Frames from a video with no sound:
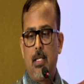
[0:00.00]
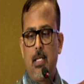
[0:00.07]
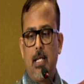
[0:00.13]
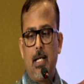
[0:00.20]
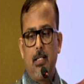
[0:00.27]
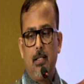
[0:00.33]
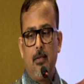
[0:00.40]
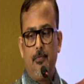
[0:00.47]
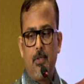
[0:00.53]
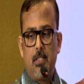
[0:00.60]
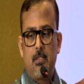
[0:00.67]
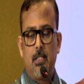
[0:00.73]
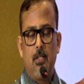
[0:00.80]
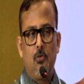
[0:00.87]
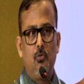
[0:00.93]
And if it's
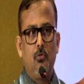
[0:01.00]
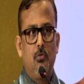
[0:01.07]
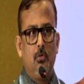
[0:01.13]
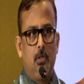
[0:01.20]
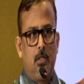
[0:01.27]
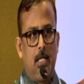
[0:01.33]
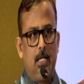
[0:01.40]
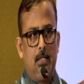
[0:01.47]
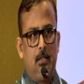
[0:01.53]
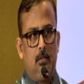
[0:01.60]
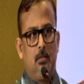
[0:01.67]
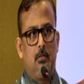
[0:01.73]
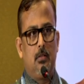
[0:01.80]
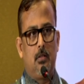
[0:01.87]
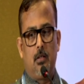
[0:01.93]
a no and
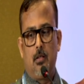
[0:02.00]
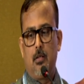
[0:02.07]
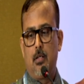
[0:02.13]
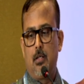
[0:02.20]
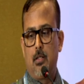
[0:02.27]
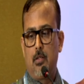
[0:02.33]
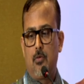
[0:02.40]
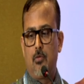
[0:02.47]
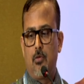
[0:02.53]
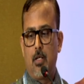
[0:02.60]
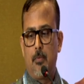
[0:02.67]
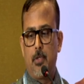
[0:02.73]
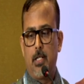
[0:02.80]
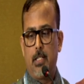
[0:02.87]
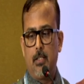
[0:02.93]

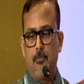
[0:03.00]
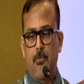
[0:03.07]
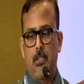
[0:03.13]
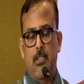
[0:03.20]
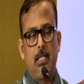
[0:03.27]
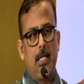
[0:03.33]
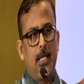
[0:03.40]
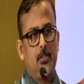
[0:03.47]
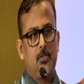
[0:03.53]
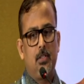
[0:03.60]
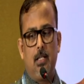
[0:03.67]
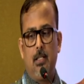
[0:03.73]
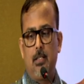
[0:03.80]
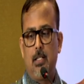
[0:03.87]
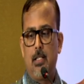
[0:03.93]
corroborating with the
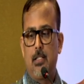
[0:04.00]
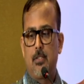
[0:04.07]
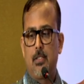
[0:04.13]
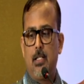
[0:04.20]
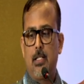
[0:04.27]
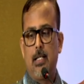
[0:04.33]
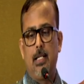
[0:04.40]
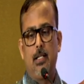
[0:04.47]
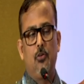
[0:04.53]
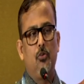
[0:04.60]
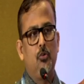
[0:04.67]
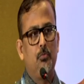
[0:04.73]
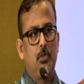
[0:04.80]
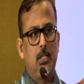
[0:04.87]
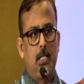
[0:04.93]
X-ray, then it's a
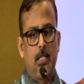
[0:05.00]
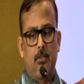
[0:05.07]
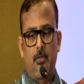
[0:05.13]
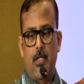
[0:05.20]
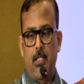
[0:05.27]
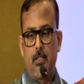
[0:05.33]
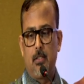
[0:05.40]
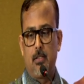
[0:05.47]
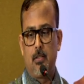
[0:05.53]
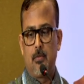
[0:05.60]
glenohumeral arthritis.